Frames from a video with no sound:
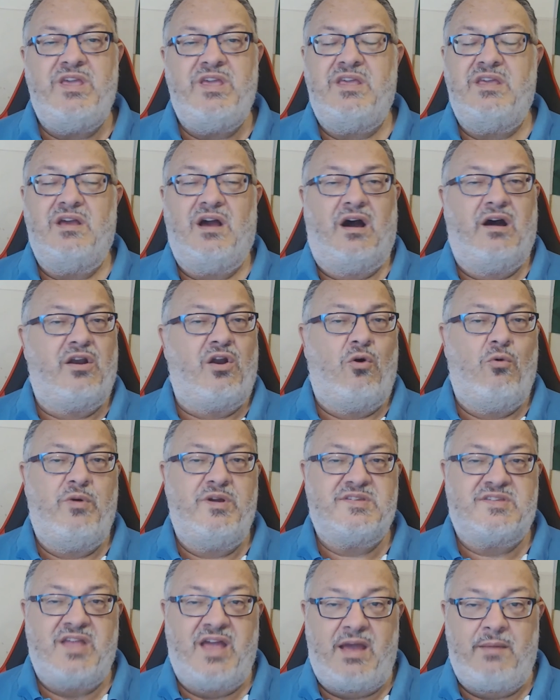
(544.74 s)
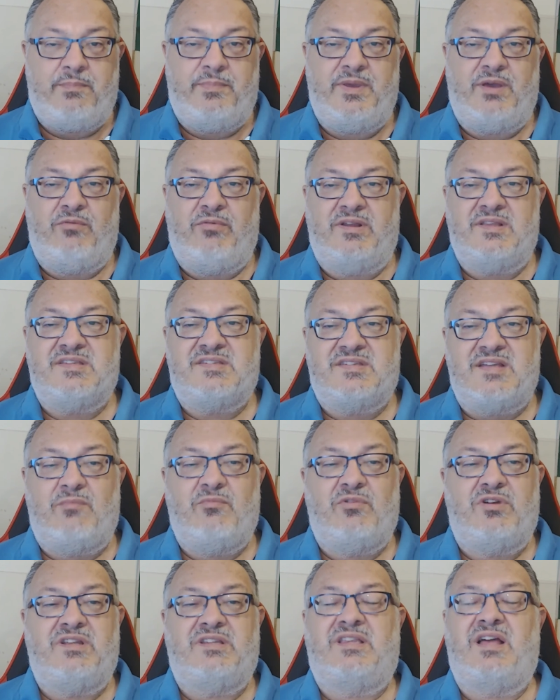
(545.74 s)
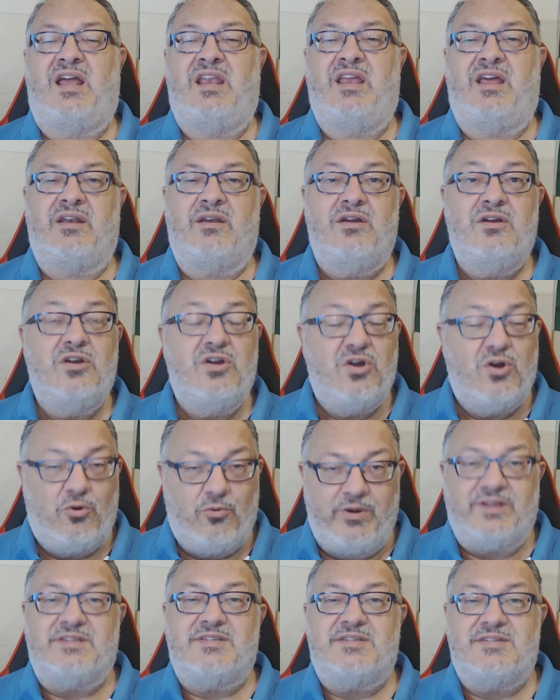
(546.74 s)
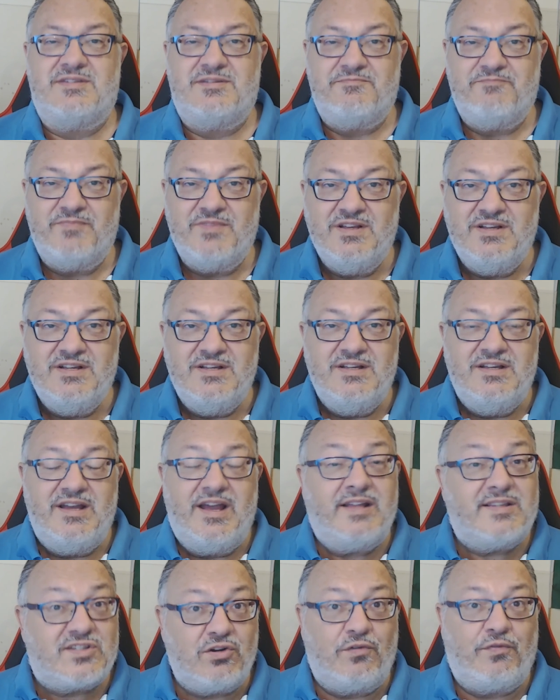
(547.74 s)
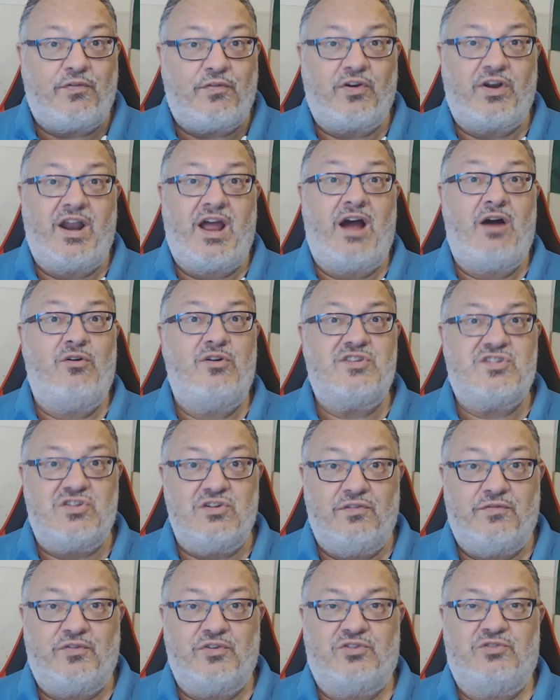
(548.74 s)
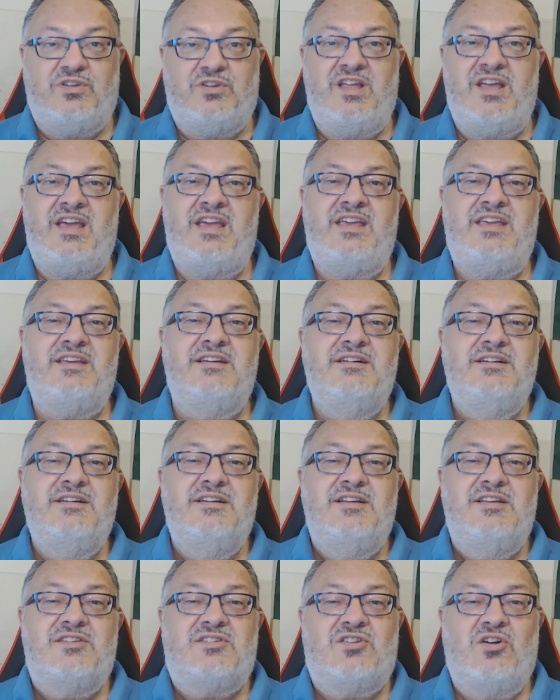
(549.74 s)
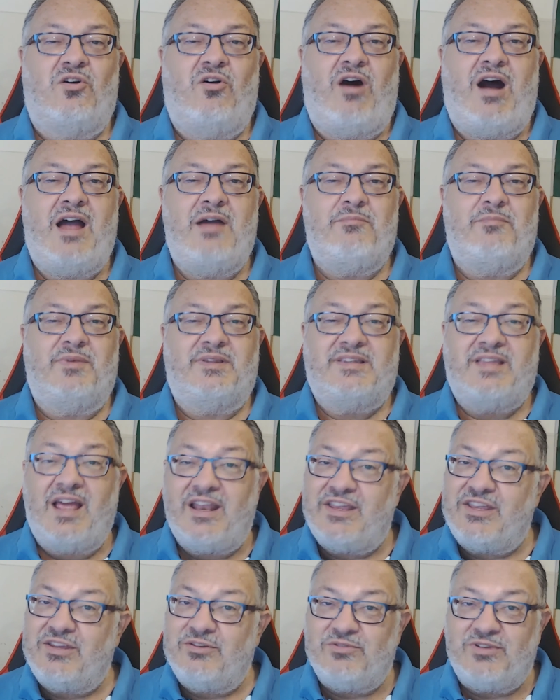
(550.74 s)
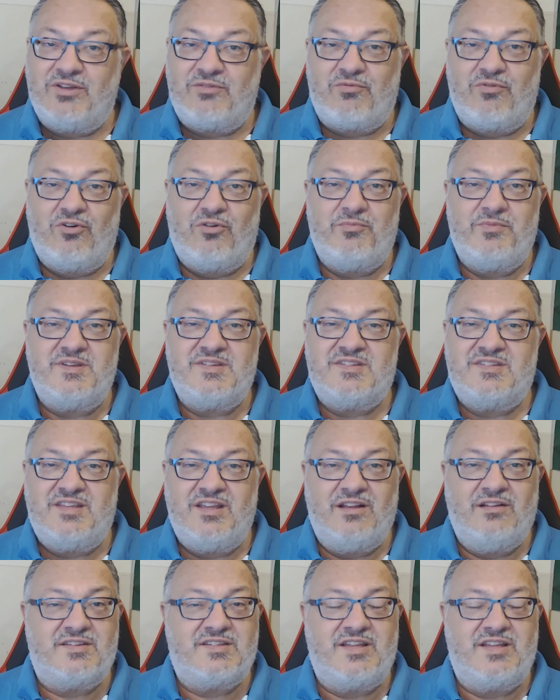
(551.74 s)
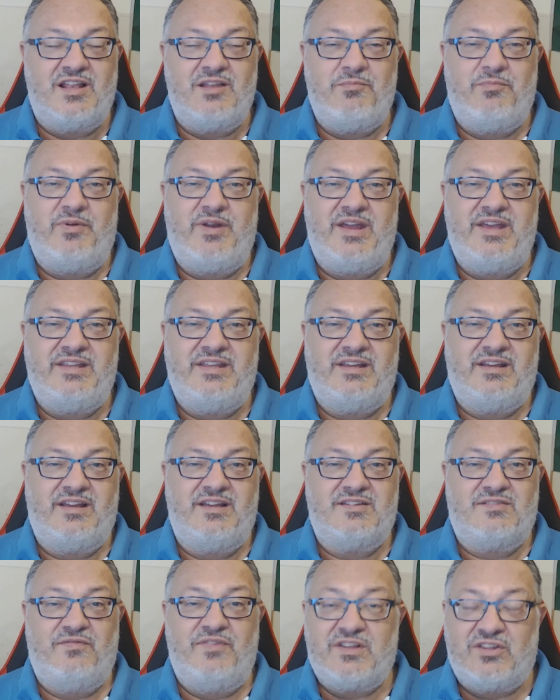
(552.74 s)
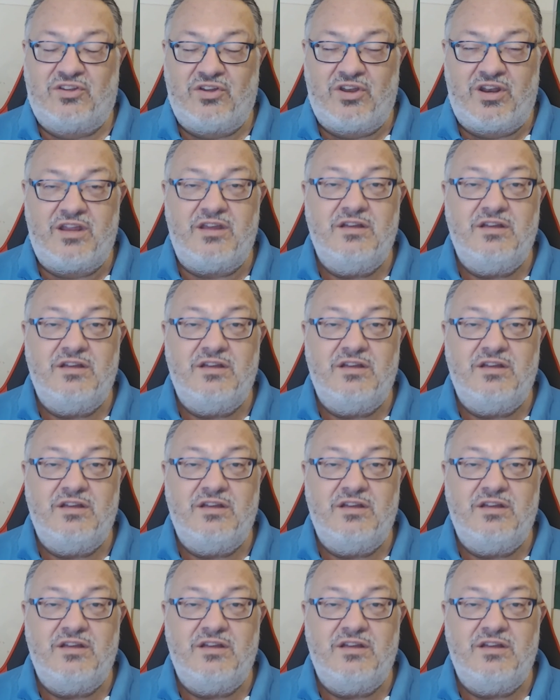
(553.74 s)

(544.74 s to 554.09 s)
are always happy when someone Italian wins. It's so for now, it's so for today, so I'm telling you that Rome is still celebrating its victory.